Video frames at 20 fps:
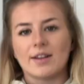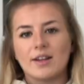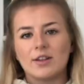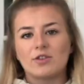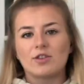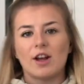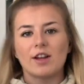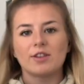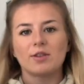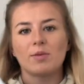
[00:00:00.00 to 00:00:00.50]
So let's
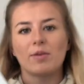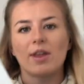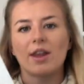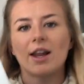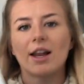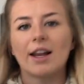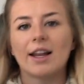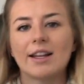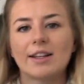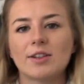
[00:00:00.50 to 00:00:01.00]
try something
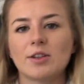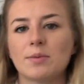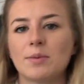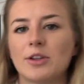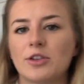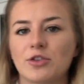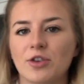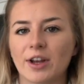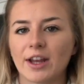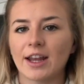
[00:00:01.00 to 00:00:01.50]
a little
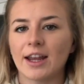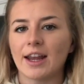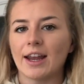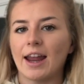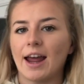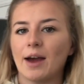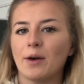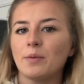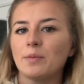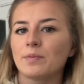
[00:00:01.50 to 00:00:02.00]
bit trickier
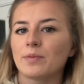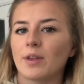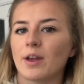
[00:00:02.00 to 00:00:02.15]
now.